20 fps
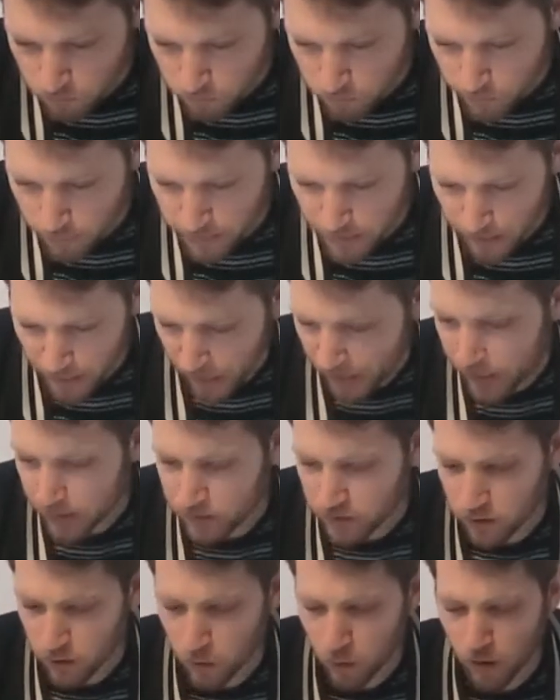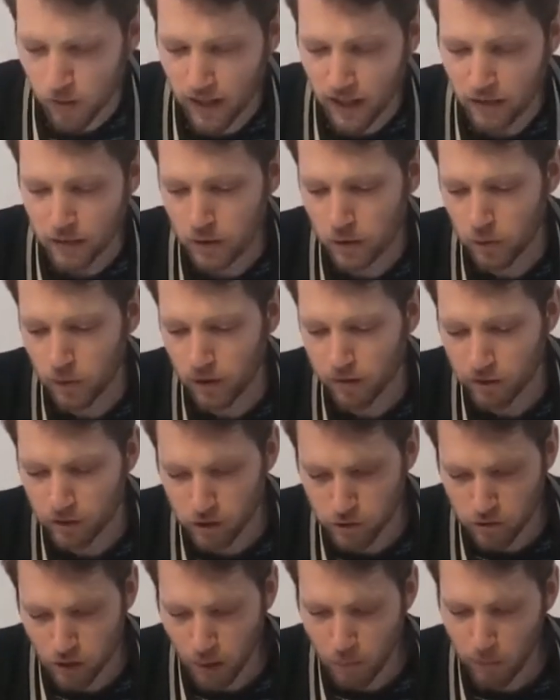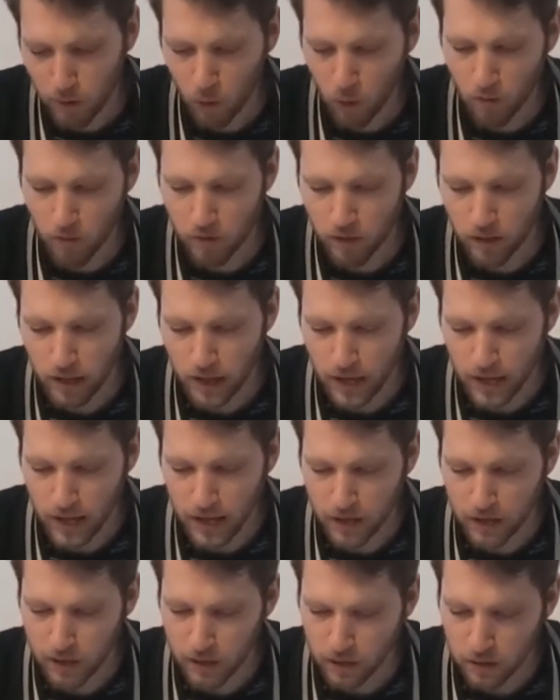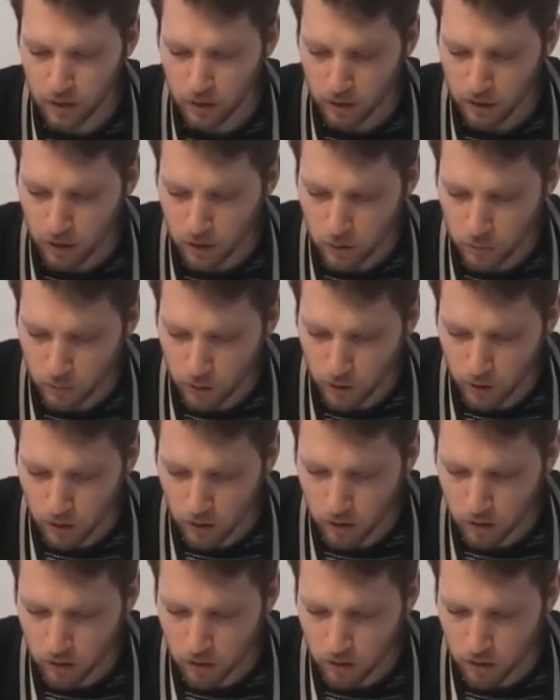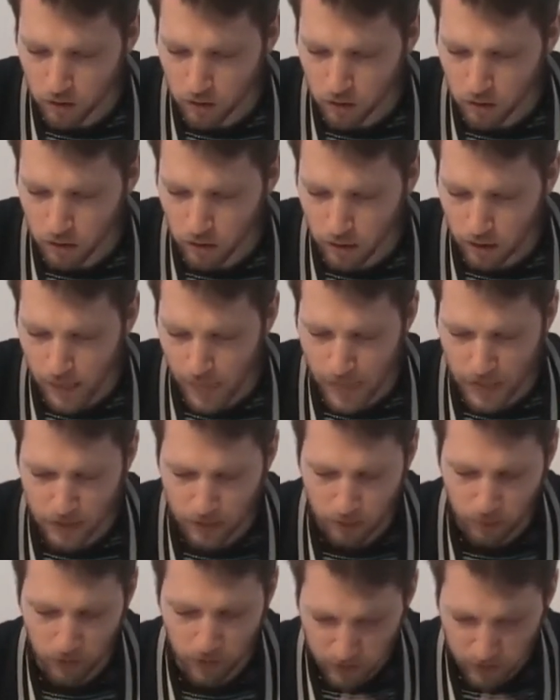But yeah, I had to do all that too. We have to strap it over the head as well. And then when